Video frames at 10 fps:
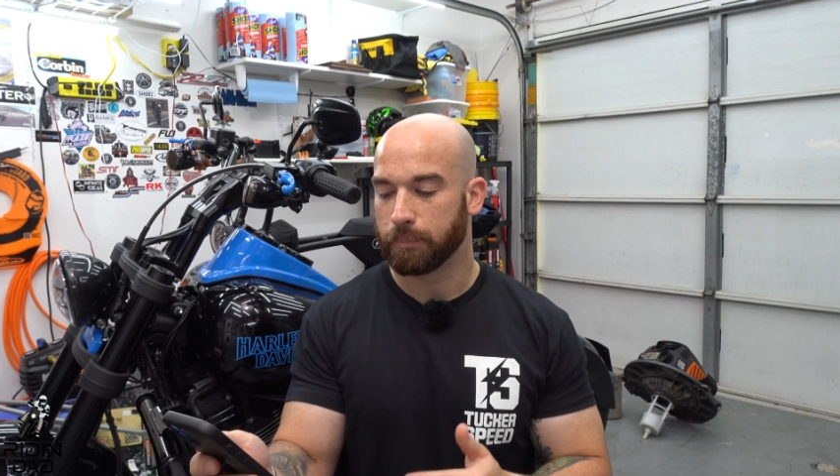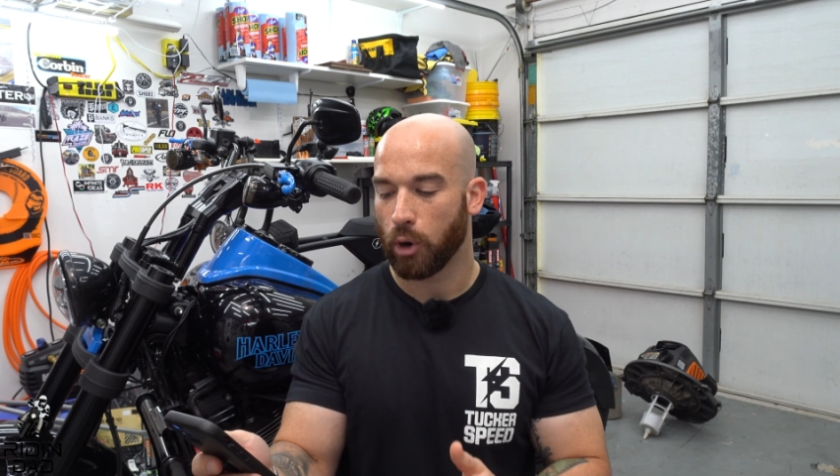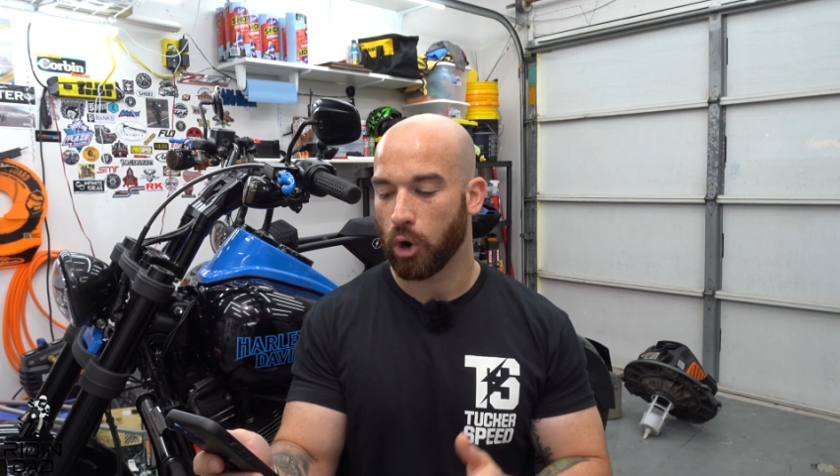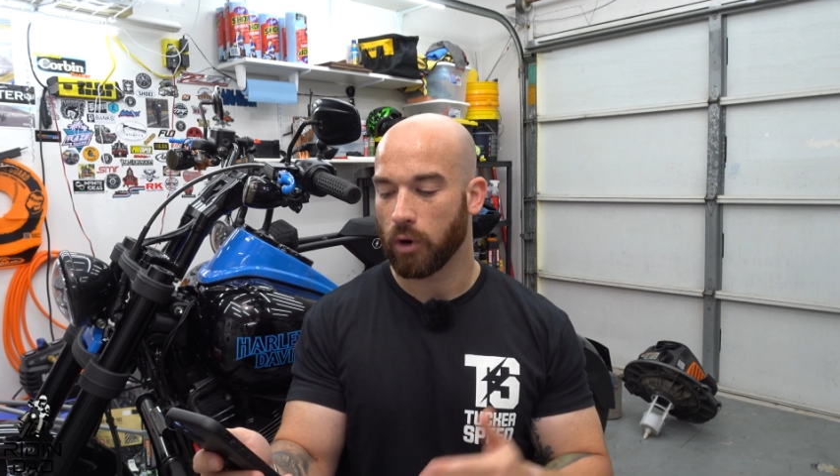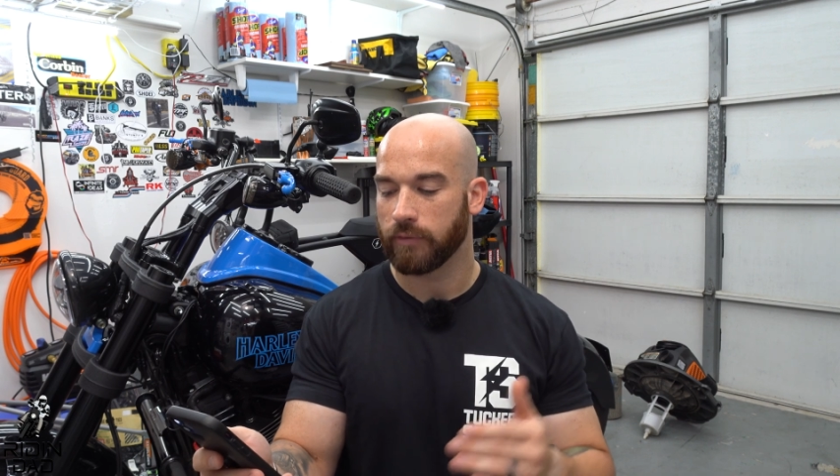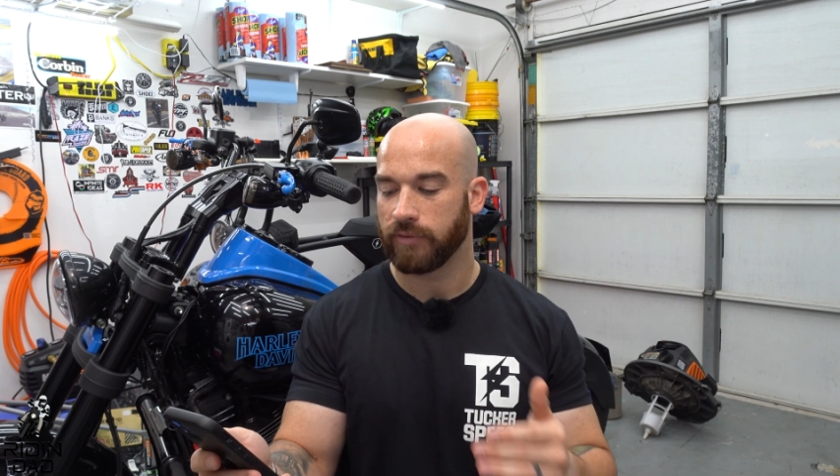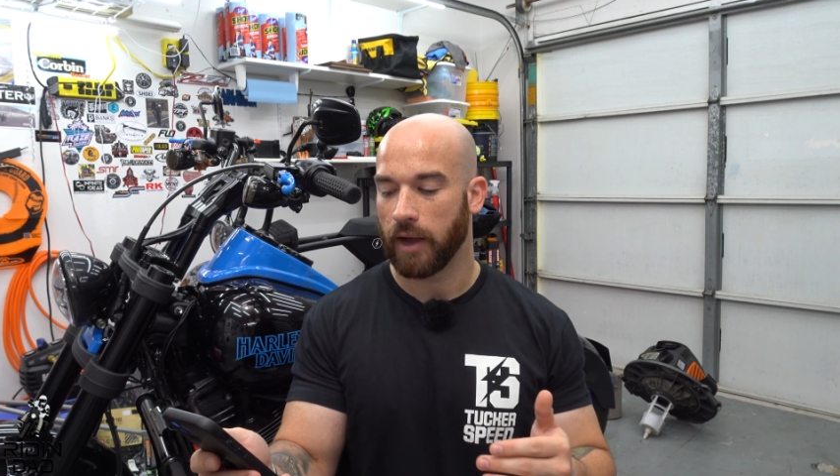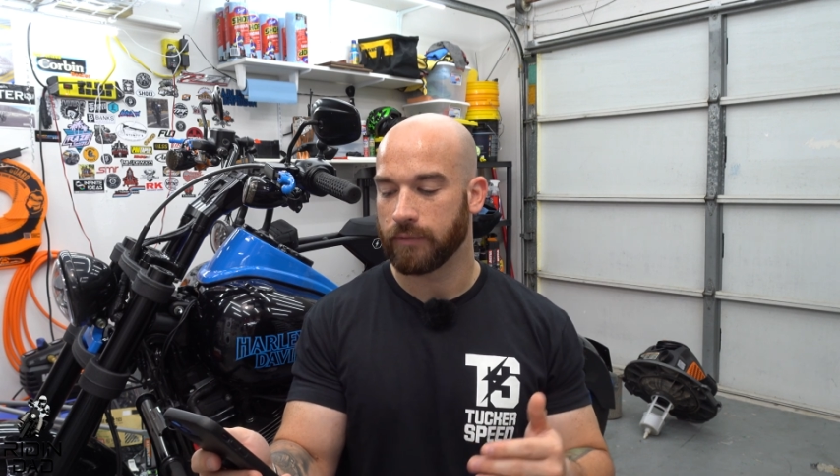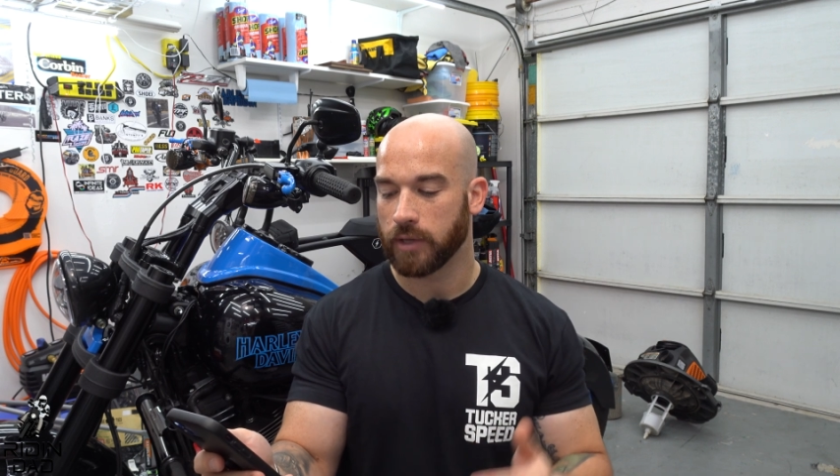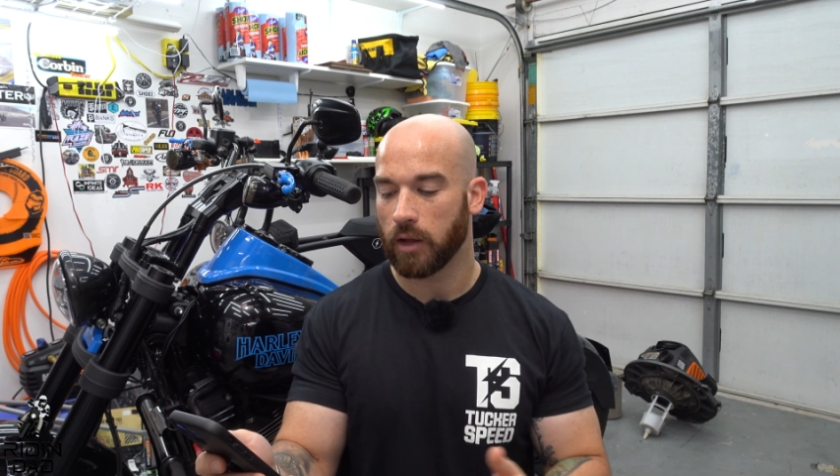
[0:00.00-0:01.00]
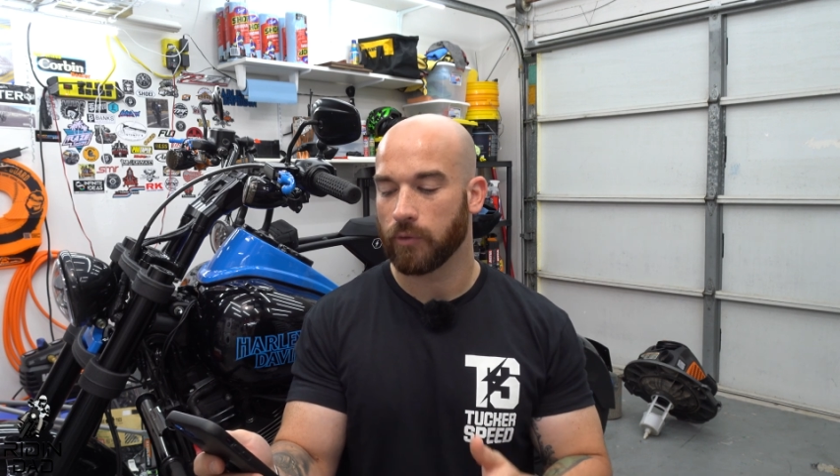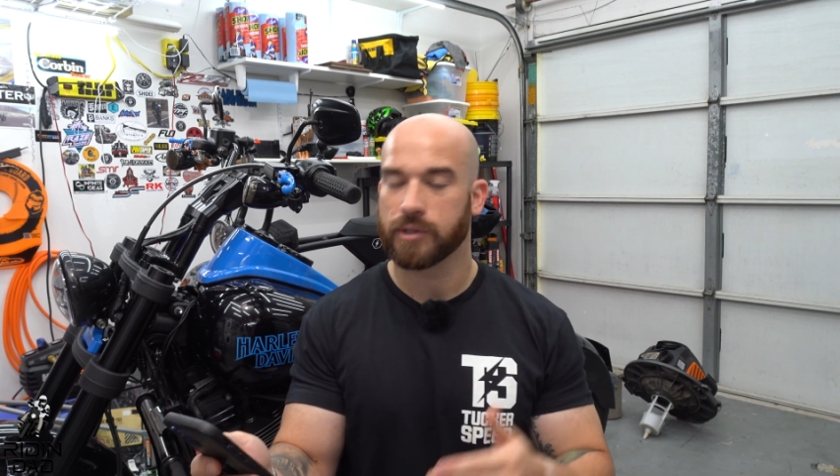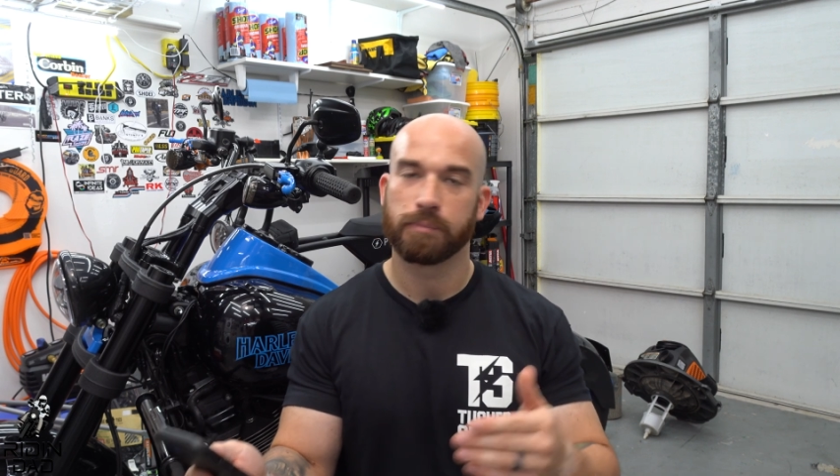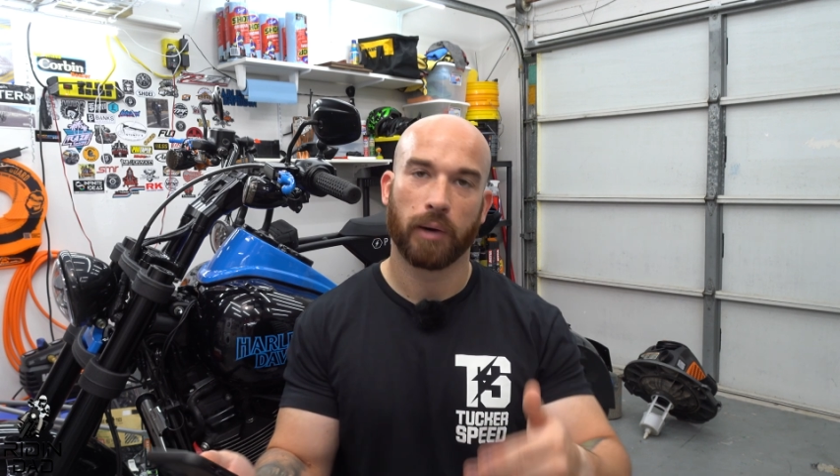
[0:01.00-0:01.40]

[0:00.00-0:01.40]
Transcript: per $5,